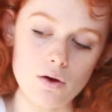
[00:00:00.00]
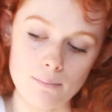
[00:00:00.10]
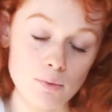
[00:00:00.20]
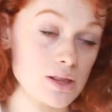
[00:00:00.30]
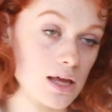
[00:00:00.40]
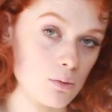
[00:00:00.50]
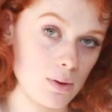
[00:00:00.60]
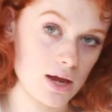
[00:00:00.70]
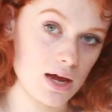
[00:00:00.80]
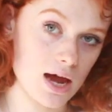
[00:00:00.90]
and put that
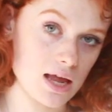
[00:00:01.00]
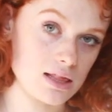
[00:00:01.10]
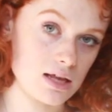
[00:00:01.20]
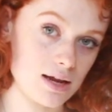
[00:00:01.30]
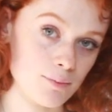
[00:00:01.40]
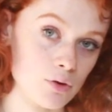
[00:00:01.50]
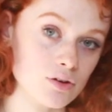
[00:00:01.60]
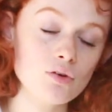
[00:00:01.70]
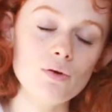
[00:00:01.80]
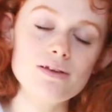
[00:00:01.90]
away and then I'm going
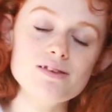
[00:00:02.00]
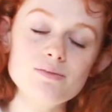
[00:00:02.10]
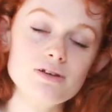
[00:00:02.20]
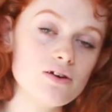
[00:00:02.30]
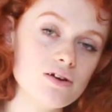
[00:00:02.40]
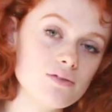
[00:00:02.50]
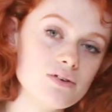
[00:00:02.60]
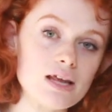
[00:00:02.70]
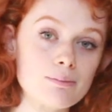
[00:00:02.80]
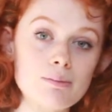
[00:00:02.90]
to go get some dinner,
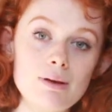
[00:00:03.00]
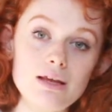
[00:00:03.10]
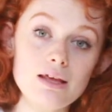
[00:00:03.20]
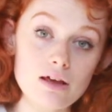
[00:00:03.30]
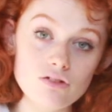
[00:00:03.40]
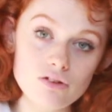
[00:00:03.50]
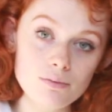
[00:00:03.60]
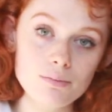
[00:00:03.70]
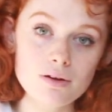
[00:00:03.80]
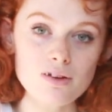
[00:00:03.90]
take my medication
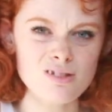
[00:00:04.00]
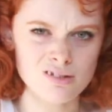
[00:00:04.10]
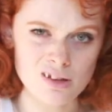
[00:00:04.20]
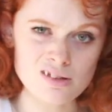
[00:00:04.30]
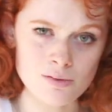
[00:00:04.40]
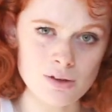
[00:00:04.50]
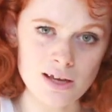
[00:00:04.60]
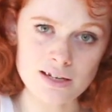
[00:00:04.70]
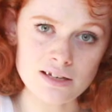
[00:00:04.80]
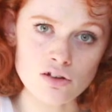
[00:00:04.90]
because that's something
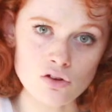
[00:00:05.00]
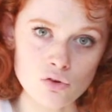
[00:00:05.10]
I need to